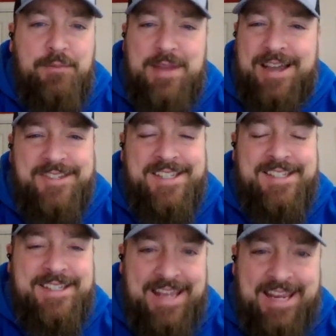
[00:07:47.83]

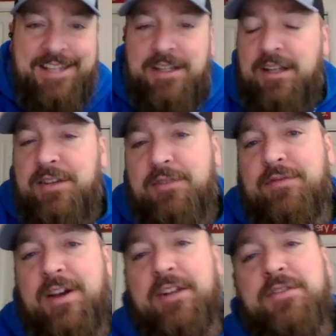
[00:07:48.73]
outstanding in their
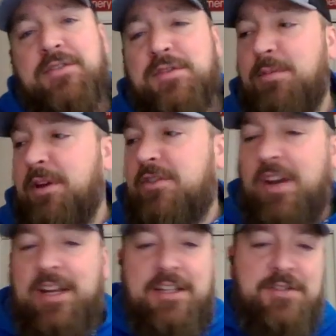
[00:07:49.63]
final 2 spring
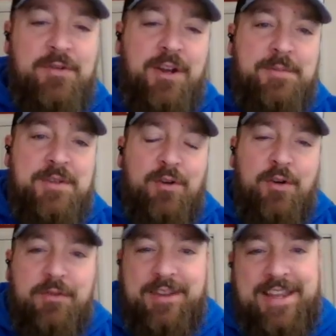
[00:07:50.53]
training tune-up. So
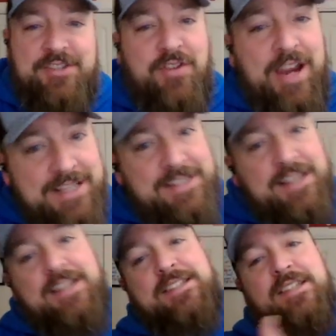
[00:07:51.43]
hopefully that
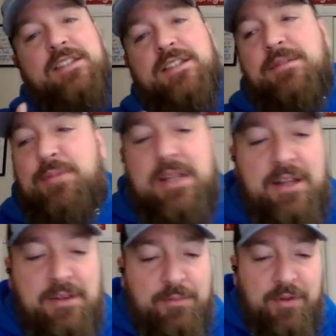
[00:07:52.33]
translates into
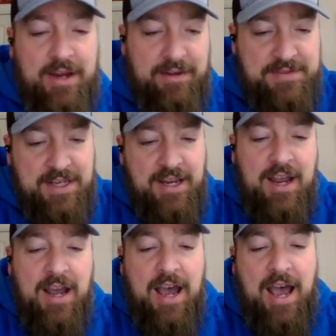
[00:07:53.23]
beating the Braves.
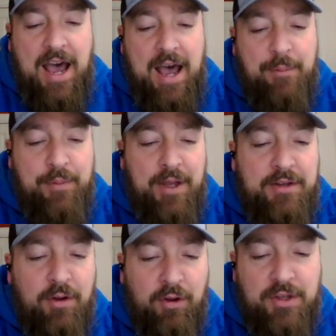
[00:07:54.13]

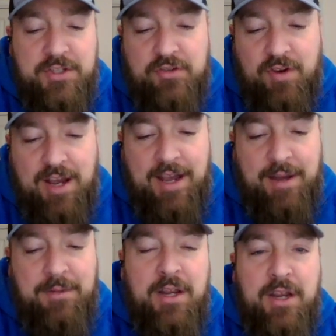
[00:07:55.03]
But Nola,
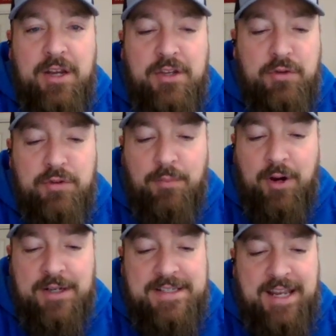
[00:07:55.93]
Strahm, Junior
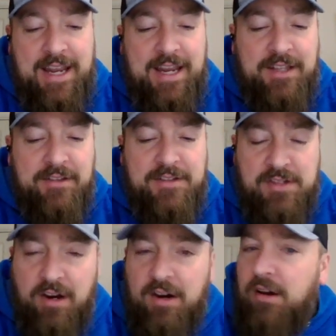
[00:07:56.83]
Marte, and
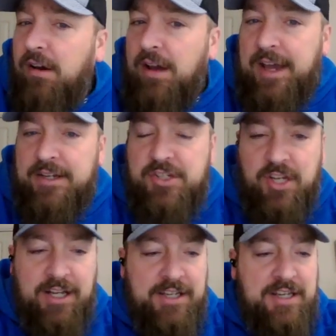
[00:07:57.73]
Lazar all had a
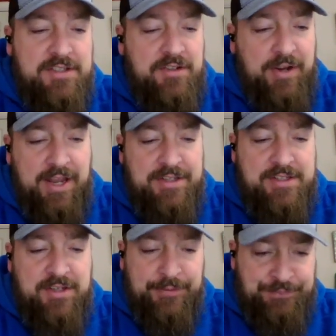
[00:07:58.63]
shutout yesterday.
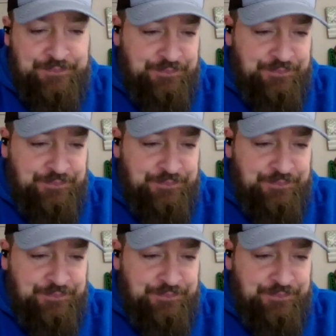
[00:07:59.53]
So